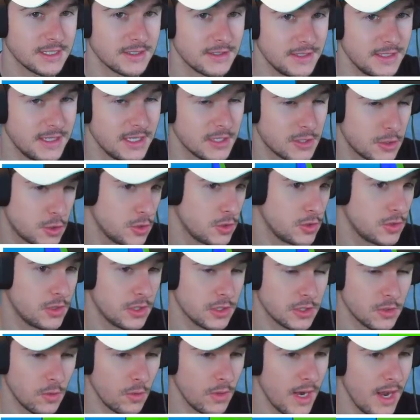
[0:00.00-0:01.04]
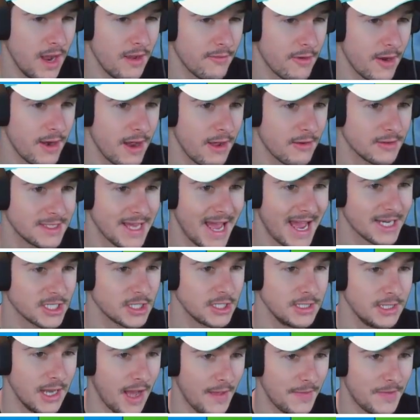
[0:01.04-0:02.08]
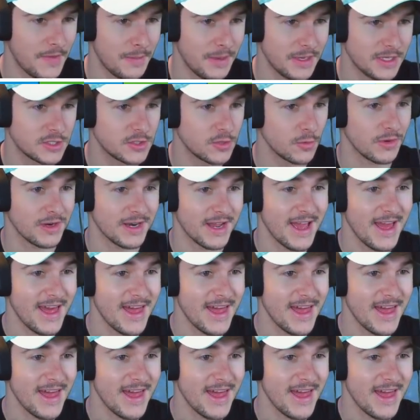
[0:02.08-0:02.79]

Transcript: This, the sword I have right now is actually not the best sword.